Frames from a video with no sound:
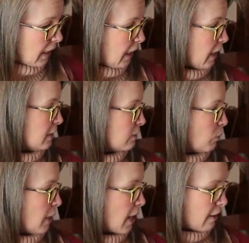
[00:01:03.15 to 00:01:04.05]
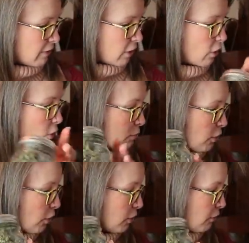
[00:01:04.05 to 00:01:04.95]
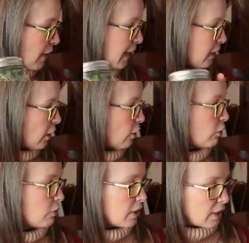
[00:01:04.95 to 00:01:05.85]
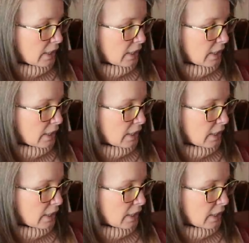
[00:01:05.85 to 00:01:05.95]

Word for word: and we have our homegrown oregano